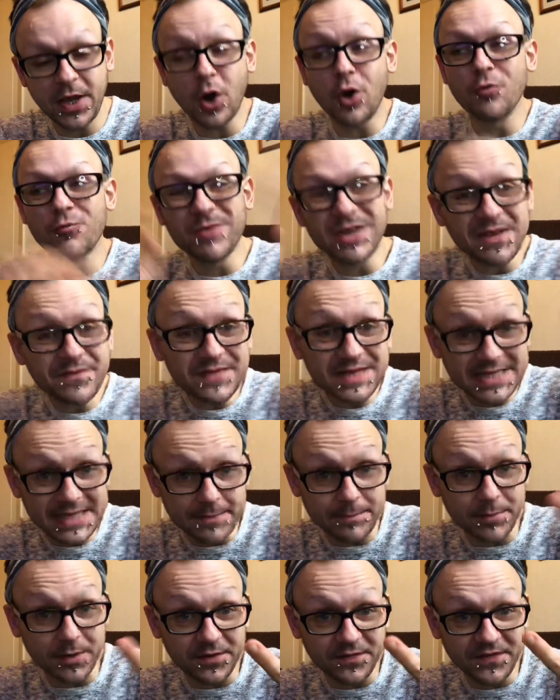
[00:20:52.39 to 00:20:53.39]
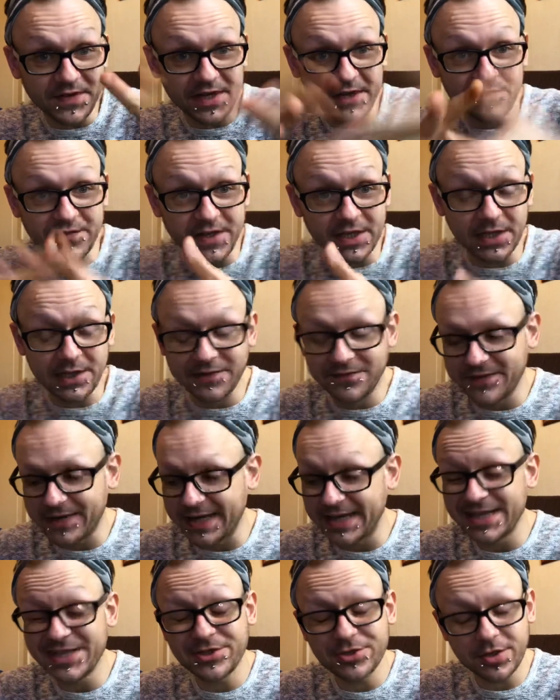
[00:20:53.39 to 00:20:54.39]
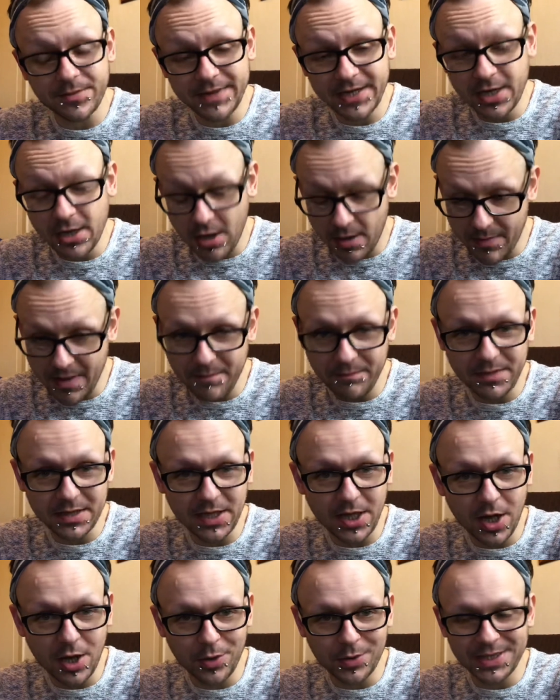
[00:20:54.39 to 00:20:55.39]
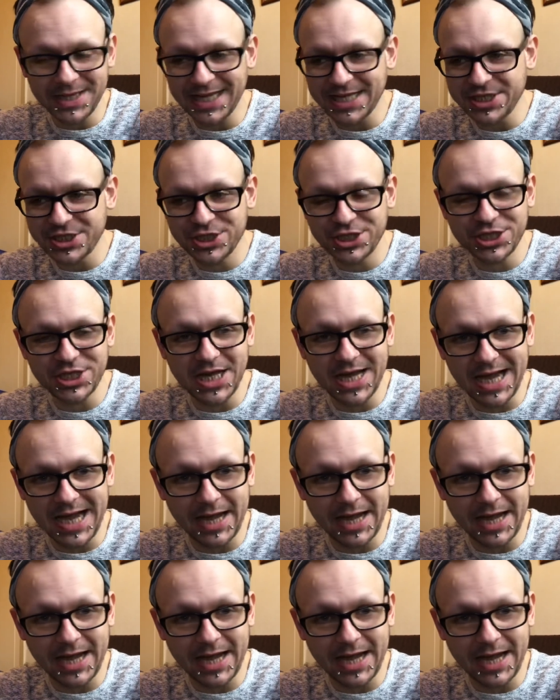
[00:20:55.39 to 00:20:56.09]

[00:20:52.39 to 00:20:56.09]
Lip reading: or revisit Buffy if you love it, drop me a comment below and let's chat.